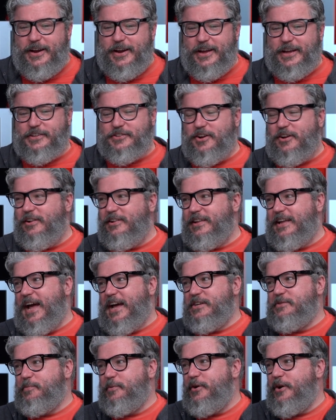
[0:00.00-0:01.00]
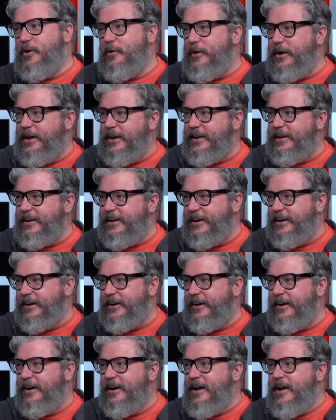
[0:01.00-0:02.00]
and it gets all Gaspar Noé in
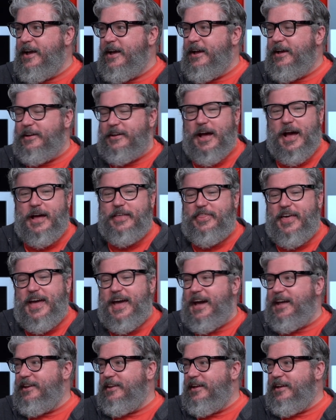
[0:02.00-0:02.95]
here. Yes. Are you I, a fan